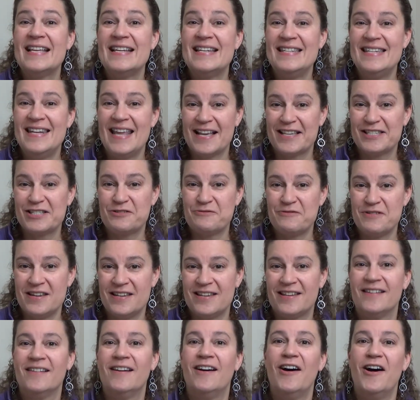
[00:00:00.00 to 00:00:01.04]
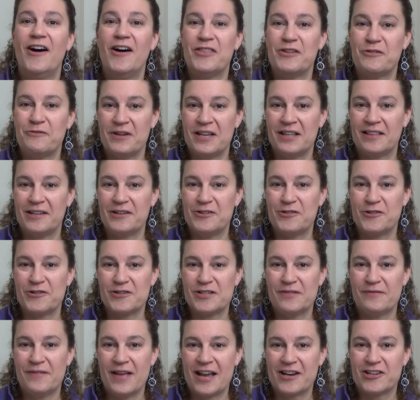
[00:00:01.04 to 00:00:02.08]
next week on the Weekly
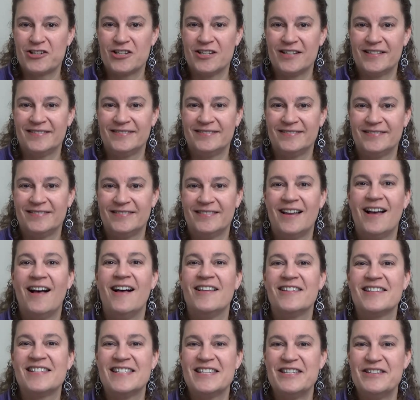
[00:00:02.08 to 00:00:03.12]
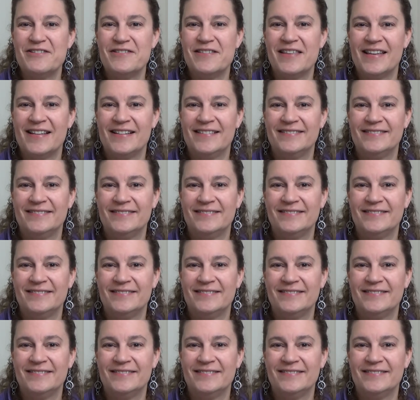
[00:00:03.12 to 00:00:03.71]
Course of Action. I'll see you then.